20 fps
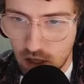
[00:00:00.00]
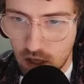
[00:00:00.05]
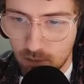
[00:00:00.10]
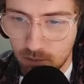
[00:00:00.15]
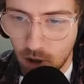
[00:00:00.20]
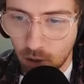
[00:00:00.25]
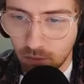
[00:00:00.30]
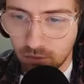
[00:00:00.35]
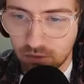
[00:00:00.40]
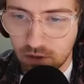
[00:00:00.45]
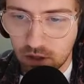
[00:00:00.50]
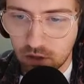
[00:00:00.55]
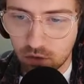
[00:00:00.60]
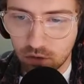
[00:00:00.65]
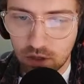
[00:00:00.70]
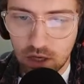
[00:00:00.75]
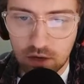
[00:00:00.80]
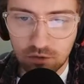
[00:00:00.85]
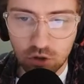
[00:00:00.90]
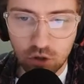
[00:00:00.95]
Melbourne
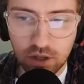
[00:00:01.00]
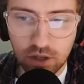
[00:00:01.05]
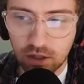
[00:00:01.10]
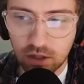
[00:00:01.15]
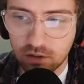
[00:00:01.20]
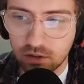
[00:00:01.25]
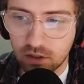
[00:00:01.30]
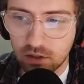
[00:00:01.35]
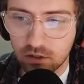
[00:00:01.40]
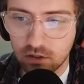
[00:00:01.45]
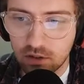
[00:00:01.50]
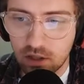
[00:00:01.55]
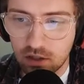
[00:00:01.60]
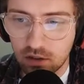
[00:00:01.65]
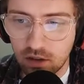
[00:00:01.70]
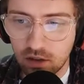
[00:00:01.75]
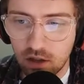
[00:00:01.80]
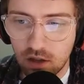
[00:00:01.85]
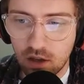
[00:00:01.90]
Victory, even though they are sitting 6th,